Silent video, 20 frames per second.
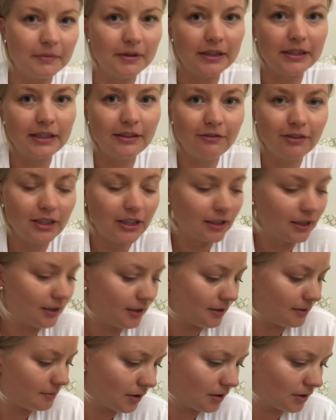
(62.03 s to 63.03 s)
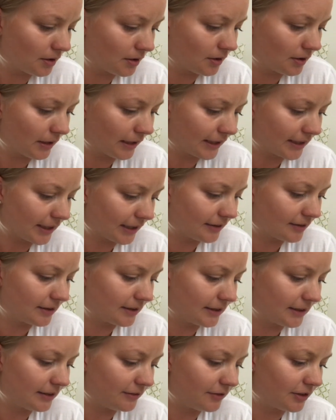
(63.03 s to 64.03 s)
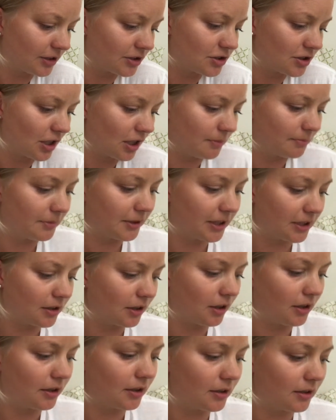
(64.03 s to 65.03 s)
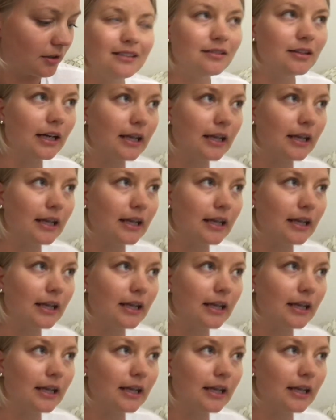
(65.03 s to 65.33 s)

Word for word: Leaving him like I leave a shopping cart.